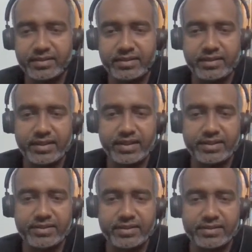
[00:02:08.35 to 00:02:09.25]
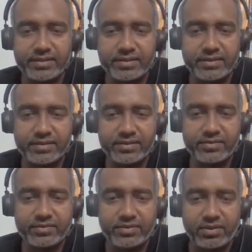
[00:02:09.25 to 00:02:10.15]
the address
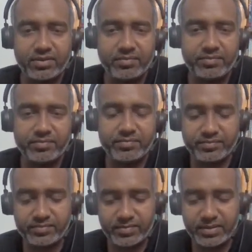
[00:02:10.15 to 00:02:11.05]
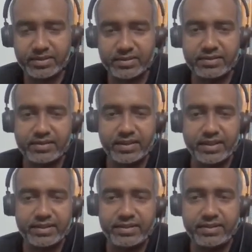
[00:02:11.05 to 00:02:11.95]
from
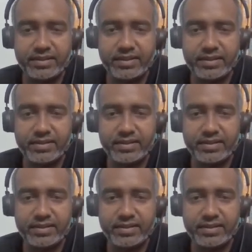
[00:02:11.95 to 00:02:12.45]
inside the